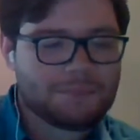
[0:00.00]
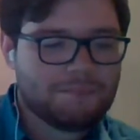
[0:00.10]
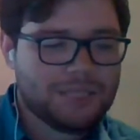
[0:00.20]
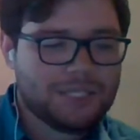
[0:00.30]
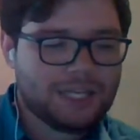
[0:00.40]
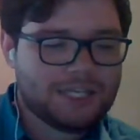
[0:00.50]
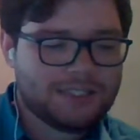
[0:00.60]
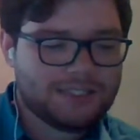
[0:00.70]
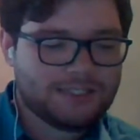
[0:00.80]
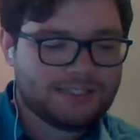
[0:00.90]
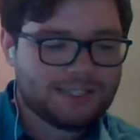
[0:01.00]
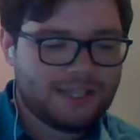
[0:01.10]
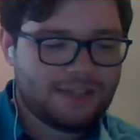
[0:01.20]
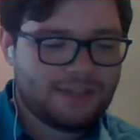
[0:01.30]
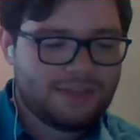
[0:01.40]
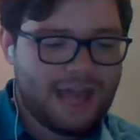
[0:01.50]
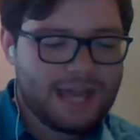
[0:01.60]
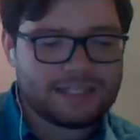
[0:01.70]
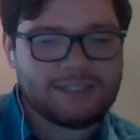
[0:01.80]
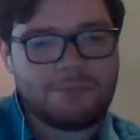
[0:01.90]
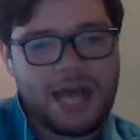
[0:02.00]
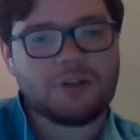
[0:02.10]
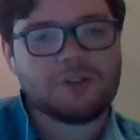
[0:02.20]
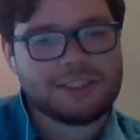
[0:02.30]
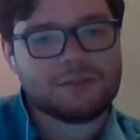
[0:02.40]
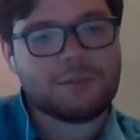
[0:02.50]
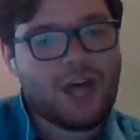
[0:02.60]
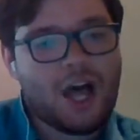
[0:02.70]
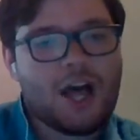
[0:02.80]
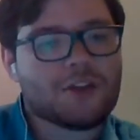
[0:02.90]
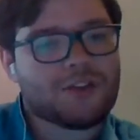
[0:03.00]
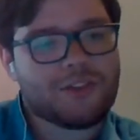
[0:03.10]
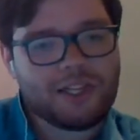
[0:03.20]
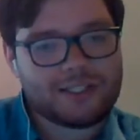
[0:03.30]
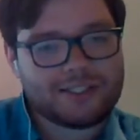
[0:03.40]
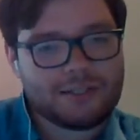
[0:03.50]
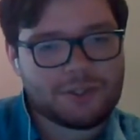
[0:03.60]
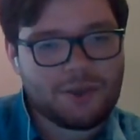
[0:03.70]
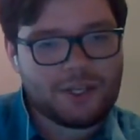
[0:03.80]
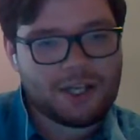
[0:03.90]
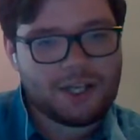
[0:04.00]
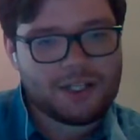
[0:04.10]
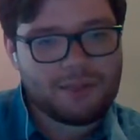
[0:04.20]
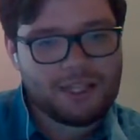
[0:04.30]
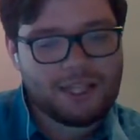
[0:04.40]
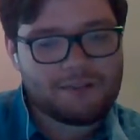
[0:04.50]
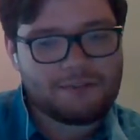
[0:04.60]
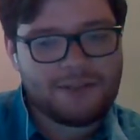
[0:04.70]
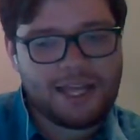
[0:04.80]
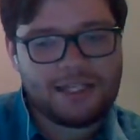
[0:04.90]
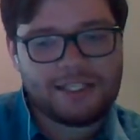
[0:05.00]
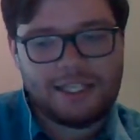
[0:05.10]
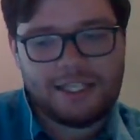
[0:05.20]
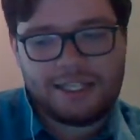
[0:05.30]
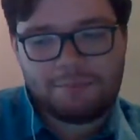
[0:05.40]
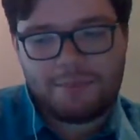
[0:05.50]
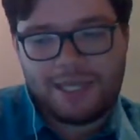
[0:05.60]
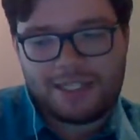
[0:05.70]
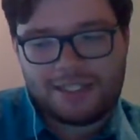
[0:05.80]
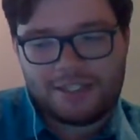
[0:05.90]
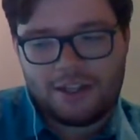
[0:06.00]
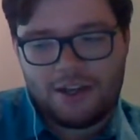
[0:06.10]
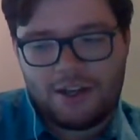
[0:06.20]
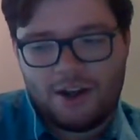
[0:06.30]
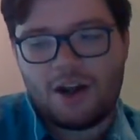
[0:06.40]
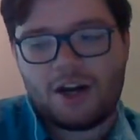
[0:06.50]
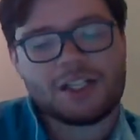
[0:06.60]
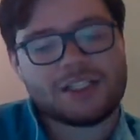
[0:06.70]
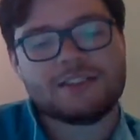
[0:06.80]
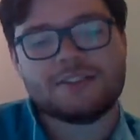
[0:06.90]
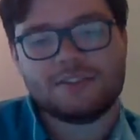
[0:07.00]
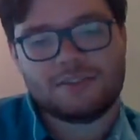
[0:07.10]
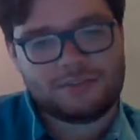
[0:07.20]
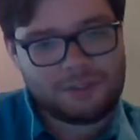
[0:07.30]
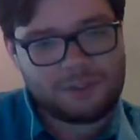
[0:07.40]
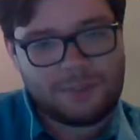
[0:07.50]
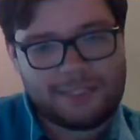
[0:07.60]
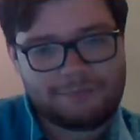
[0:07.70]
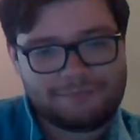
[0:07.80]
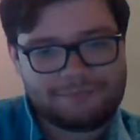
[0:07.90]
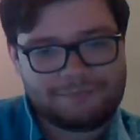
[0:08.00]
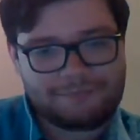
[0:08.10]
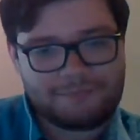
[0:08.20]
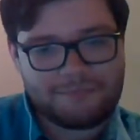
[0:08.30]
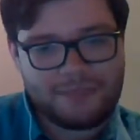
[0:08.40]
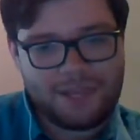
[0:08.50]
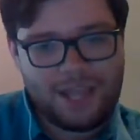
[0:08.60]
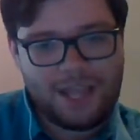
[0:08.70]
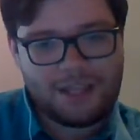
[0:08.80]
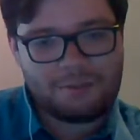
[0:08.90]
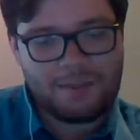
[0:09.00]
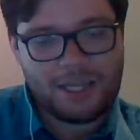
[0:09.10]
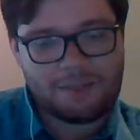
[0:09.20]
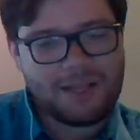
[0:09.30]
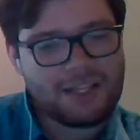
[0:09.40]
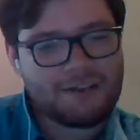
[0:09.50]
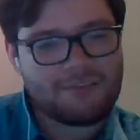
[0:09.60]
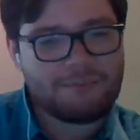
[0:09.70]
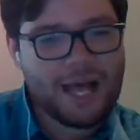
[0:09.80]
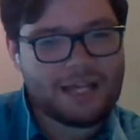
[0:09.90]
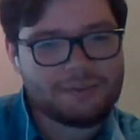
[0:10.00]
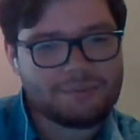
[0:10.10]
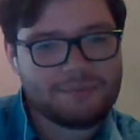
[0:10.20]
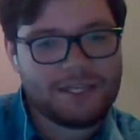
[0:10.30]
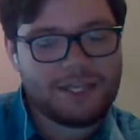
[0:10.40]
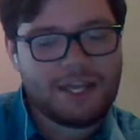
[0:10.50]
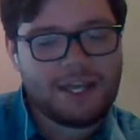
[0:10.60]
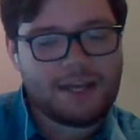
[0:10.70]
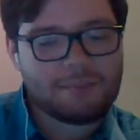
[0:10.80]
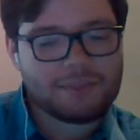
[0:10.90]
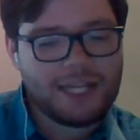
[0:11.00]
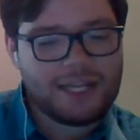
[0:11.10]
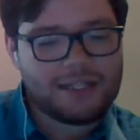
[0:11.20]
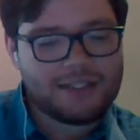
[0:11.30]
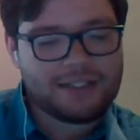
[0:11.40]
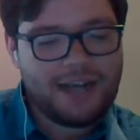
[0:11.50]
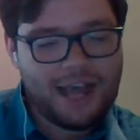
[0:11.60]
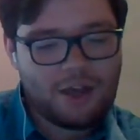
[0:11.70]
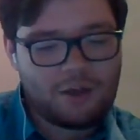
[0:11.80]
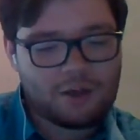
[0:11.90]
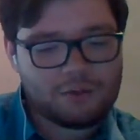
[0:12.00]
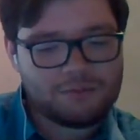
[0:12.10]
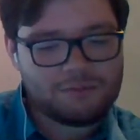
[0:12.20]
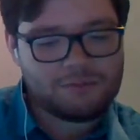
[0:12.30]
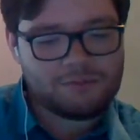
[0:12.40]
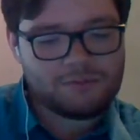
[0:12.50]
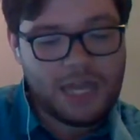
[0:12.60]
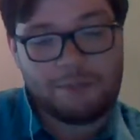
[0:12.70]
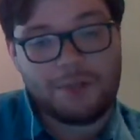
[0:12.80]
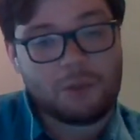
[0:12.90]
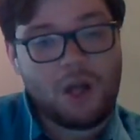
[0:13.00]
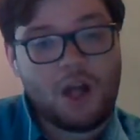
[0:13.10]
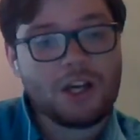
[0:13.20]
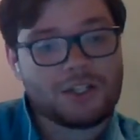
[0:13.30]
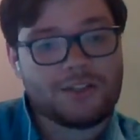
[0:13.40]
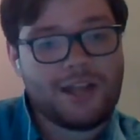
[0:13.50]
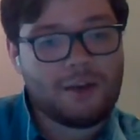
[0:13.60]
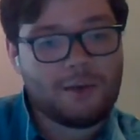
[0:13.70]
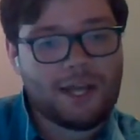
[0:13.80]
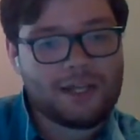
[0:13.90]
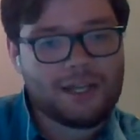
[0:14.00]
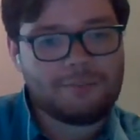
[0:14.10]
because that compounded with other things that were going on in my life, and it made it hard for me. And it made my life bad. And I'm glad that now I'm no longer that way. I'm